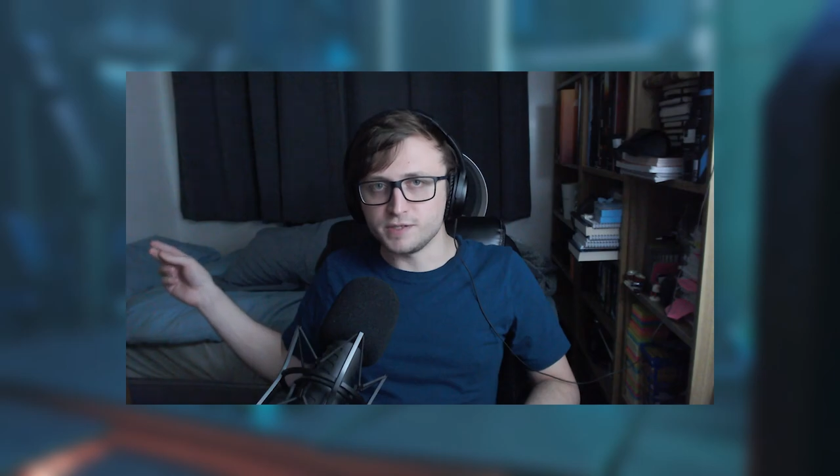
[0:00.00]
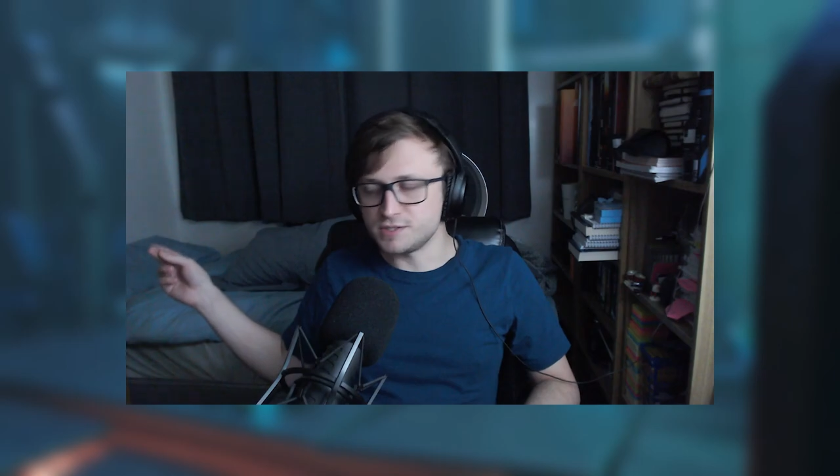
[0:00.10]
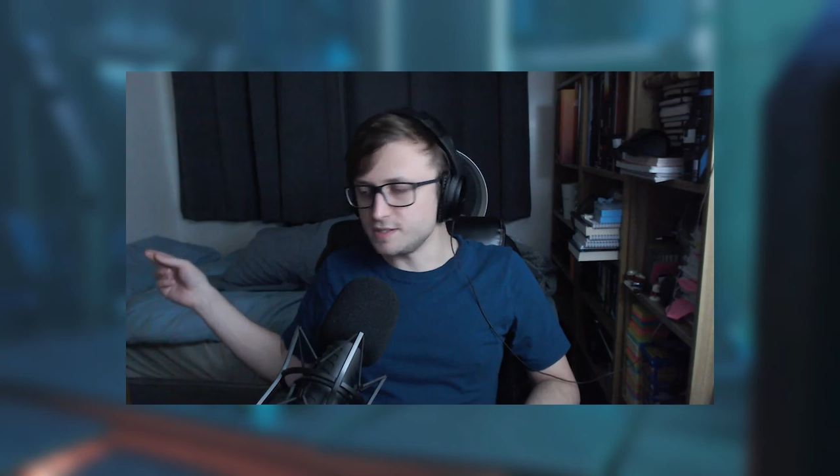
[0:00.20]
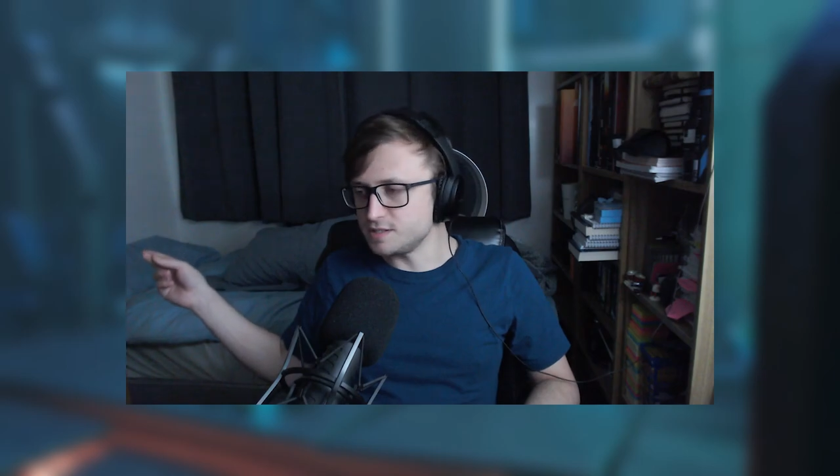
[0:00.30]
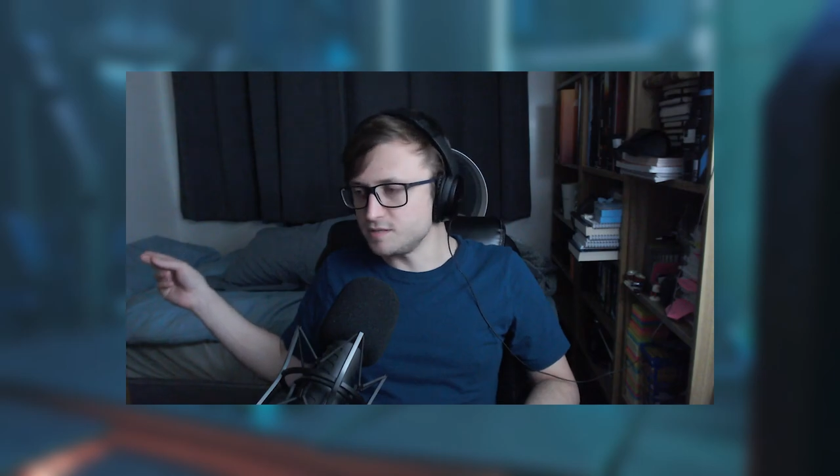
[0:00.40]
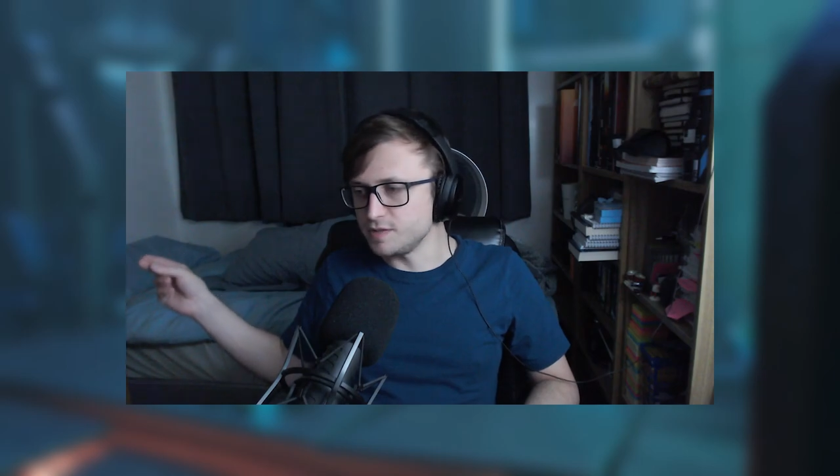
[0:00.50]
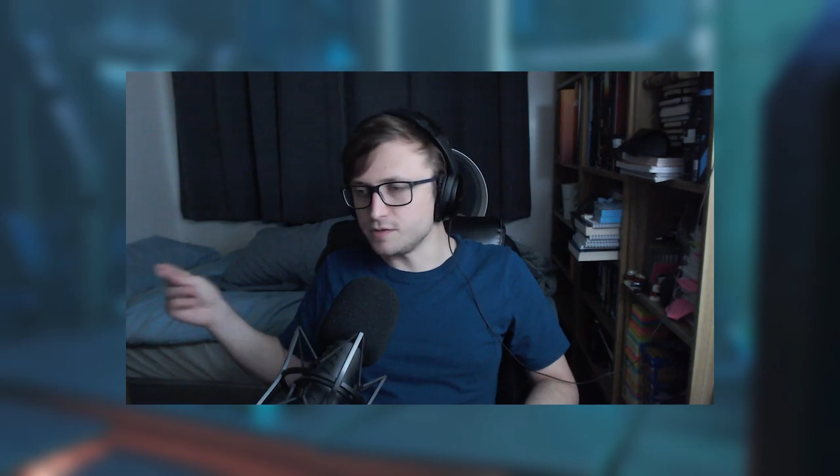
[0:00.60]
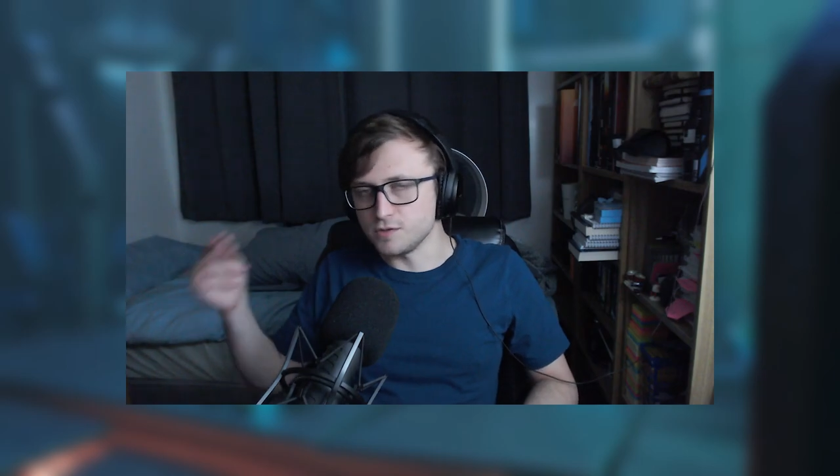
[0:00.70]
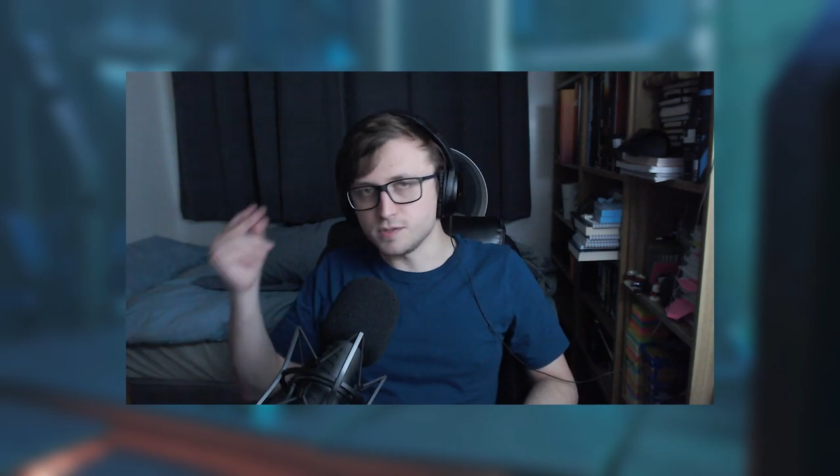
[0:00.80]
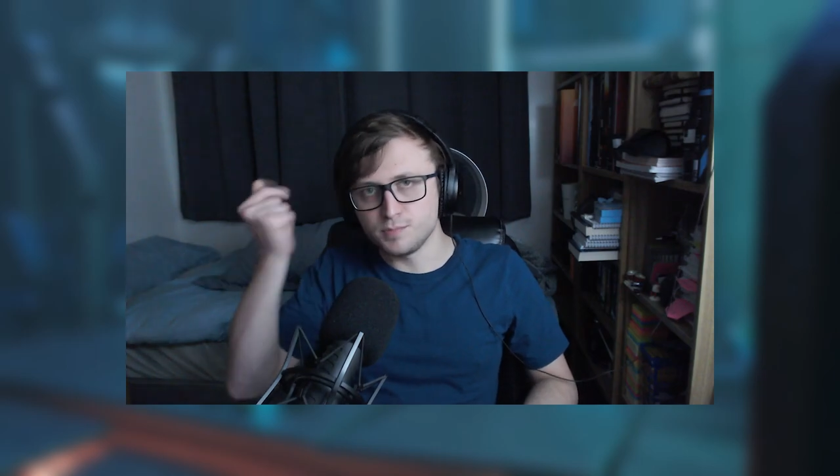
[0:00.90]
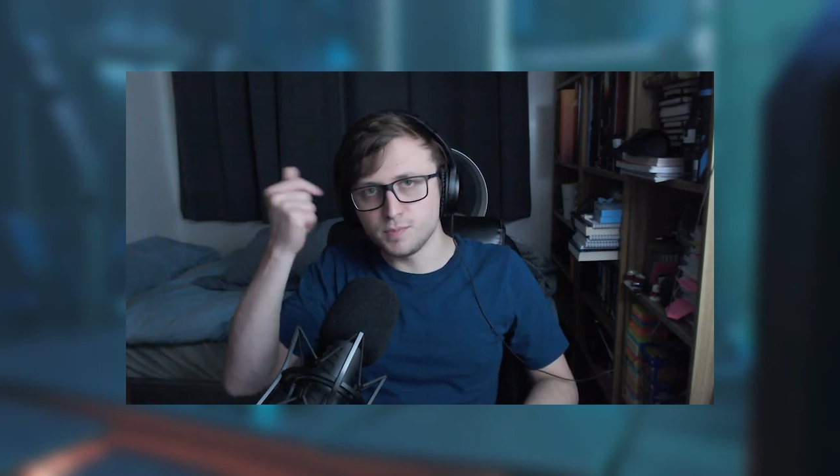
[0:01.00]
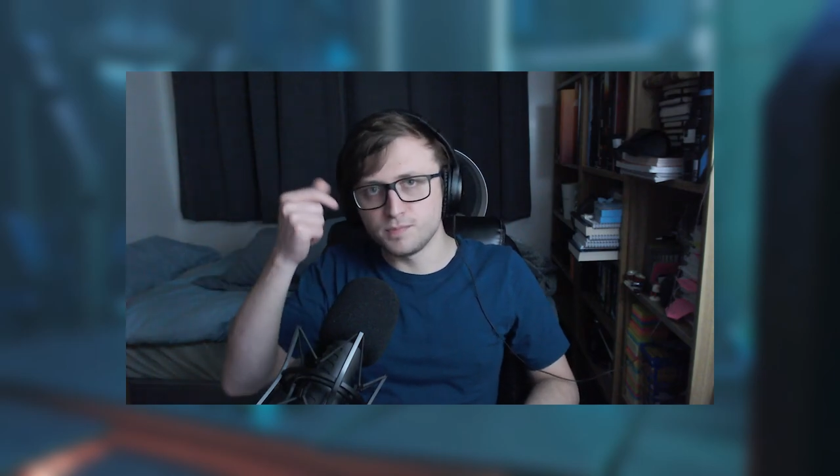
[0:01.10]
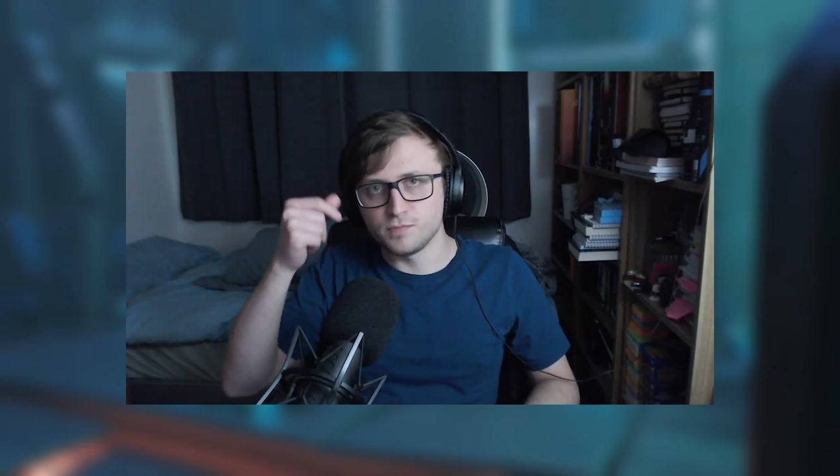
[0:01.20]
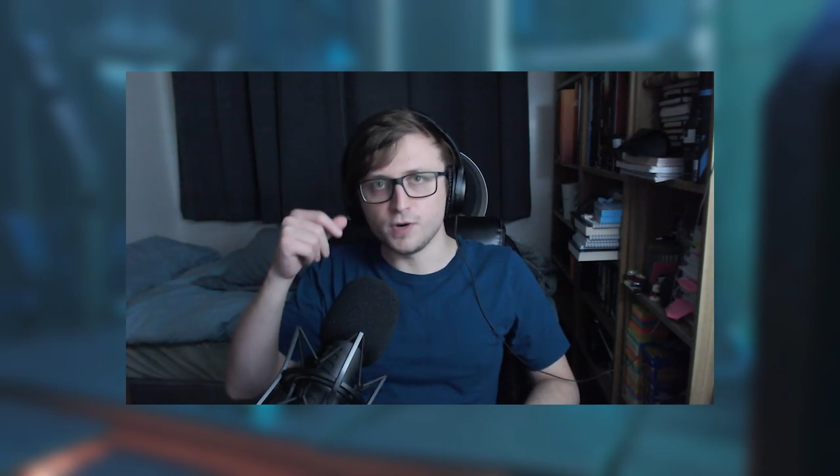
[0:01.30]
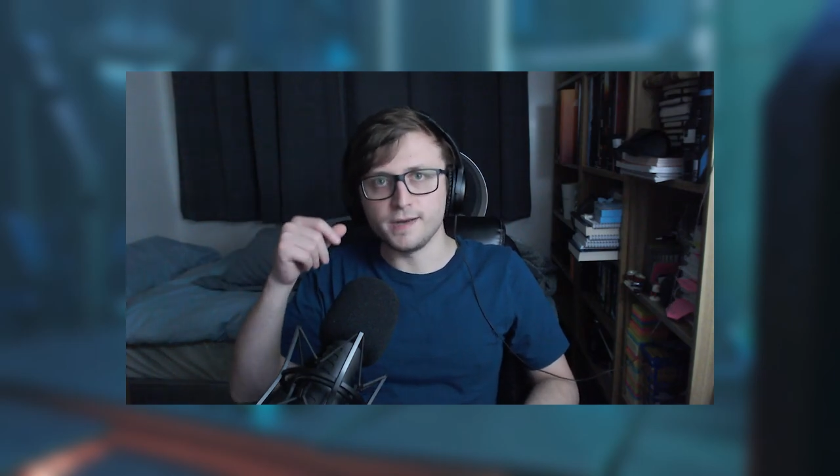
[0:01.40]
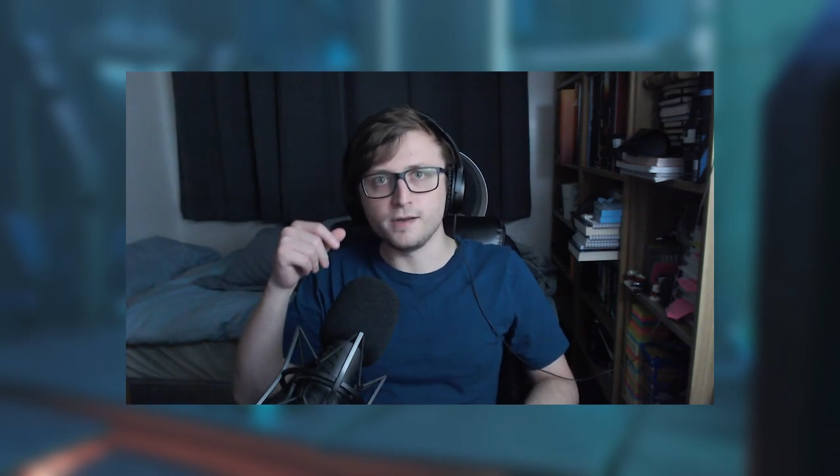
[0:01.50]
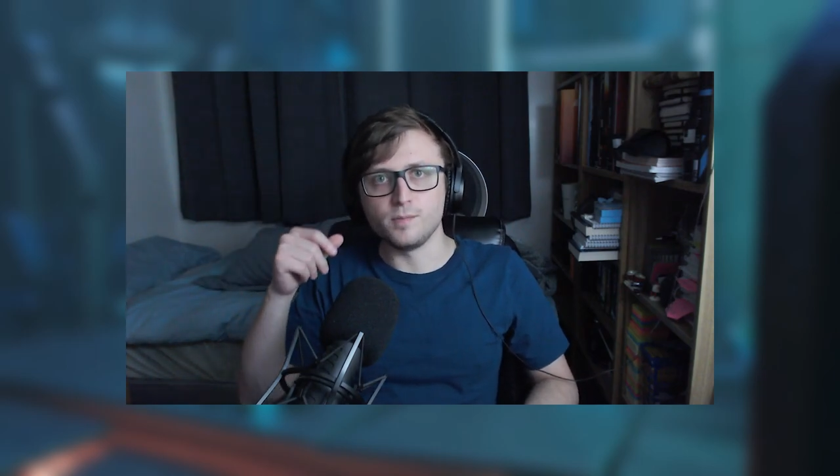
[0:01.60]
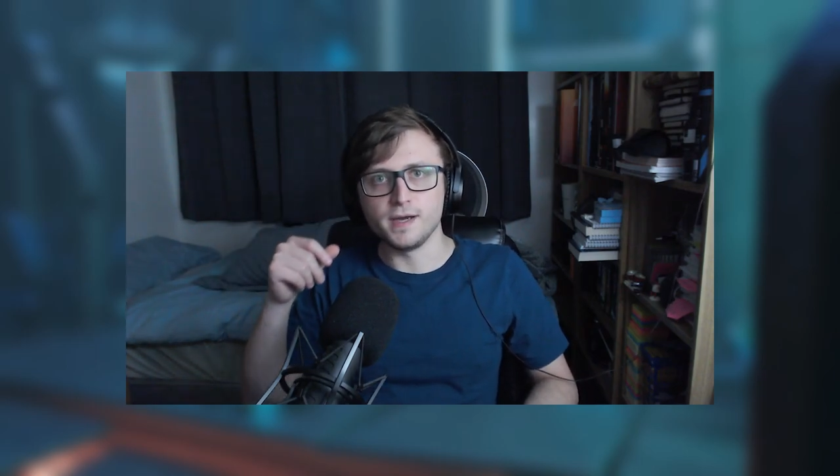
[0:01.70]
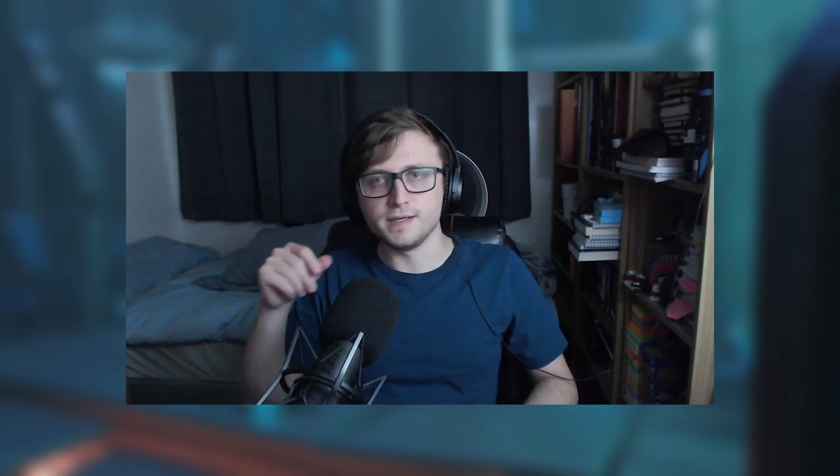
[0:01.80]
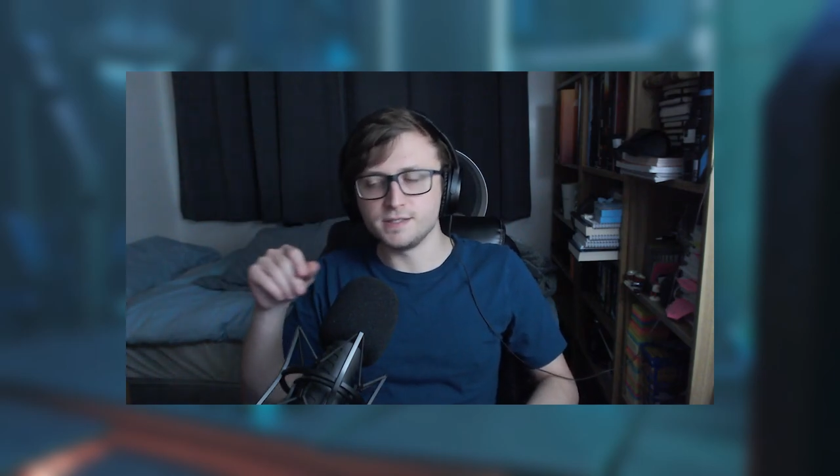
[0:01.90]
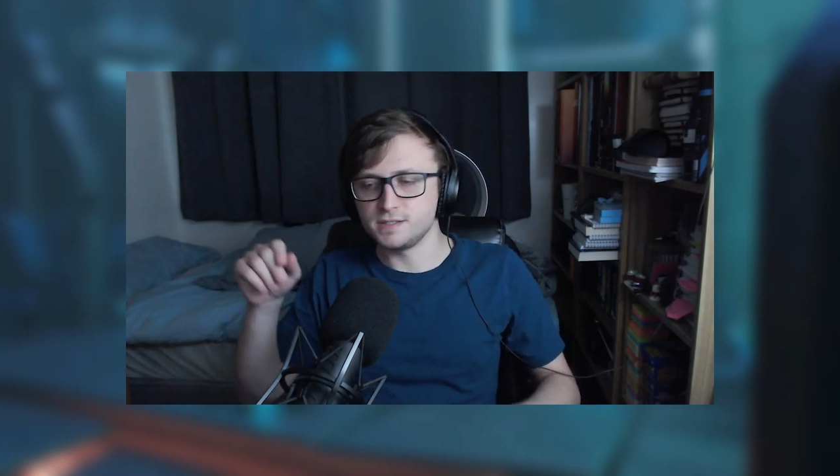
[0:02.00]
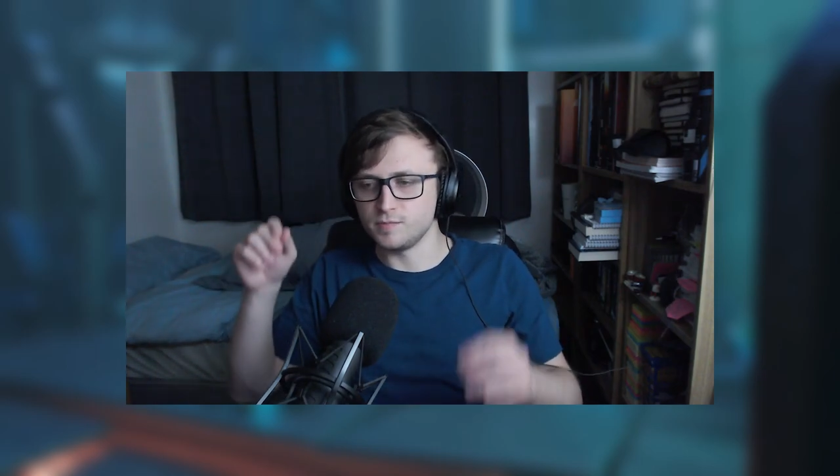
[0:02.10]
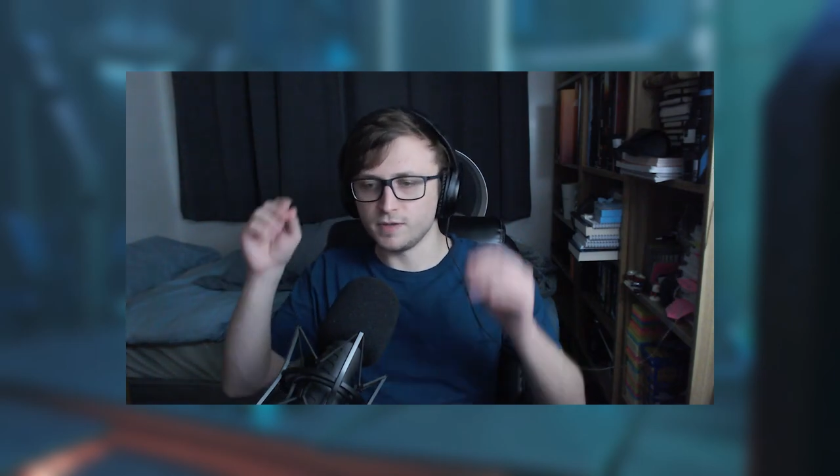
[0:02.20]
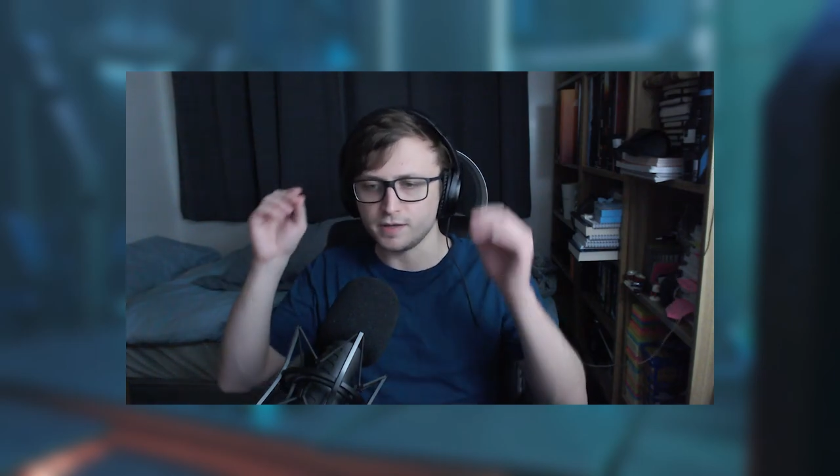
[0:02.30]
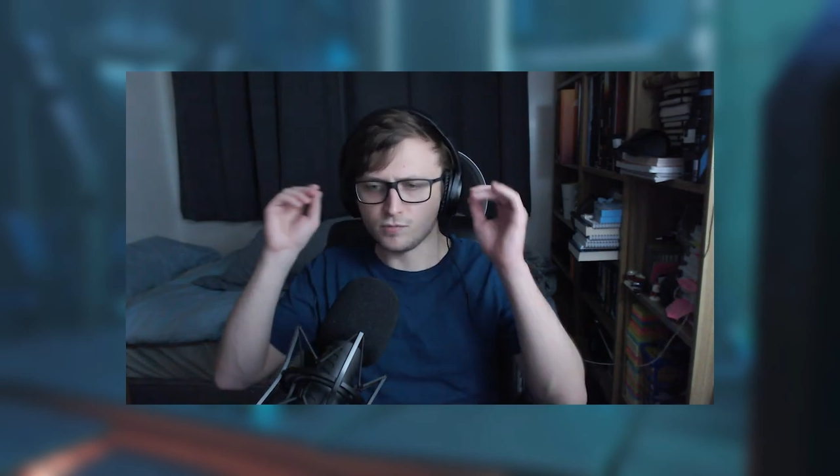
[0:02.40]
just get something that goes boop right in your mind something like